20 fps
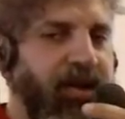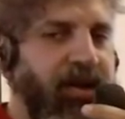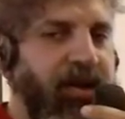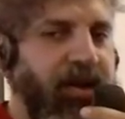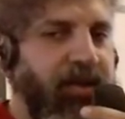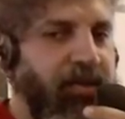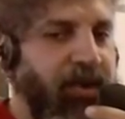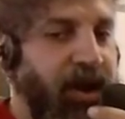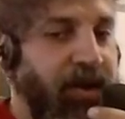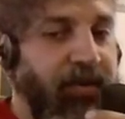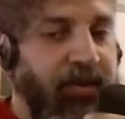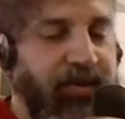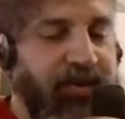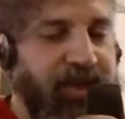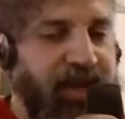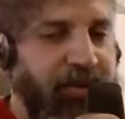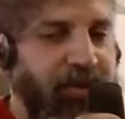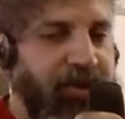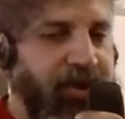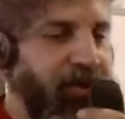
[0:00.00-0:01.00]
We have
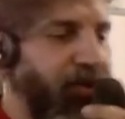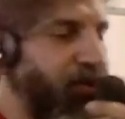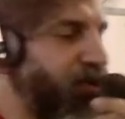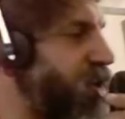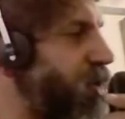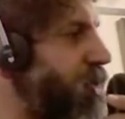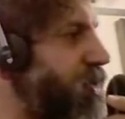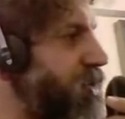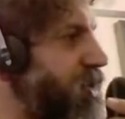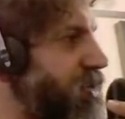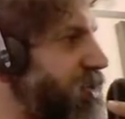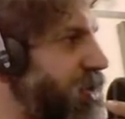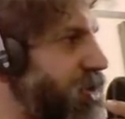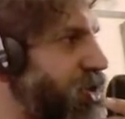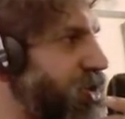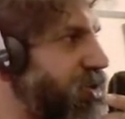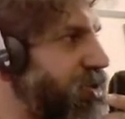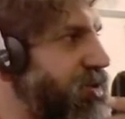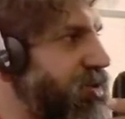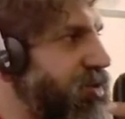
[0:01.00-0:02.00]
Gustavo there. Gustavo is a
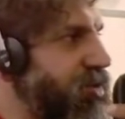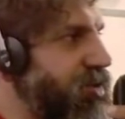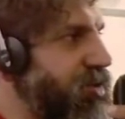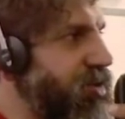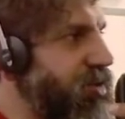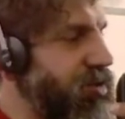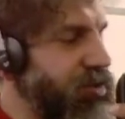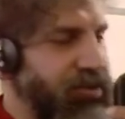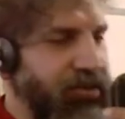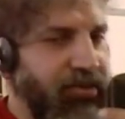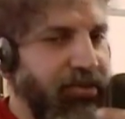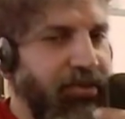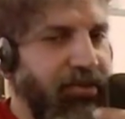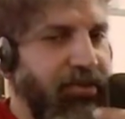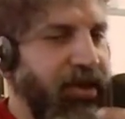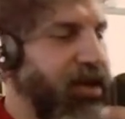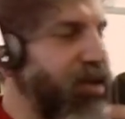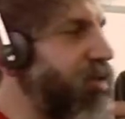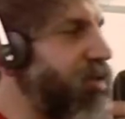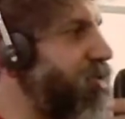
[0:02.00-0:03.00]
teacher at school,
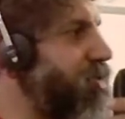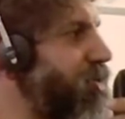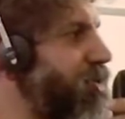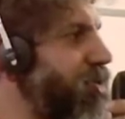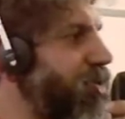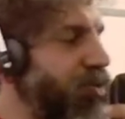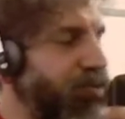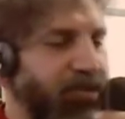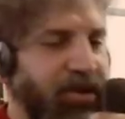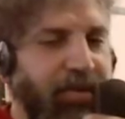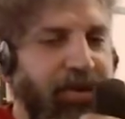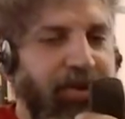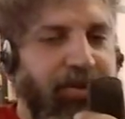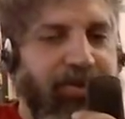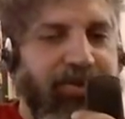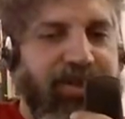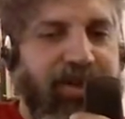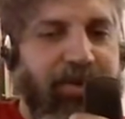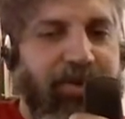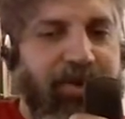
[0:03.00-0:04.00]
right? So probably
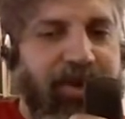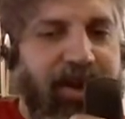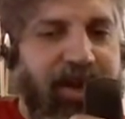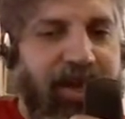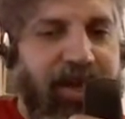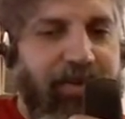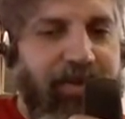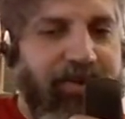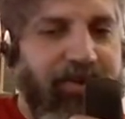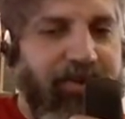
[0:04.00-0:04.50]
Gustavo, you can give us your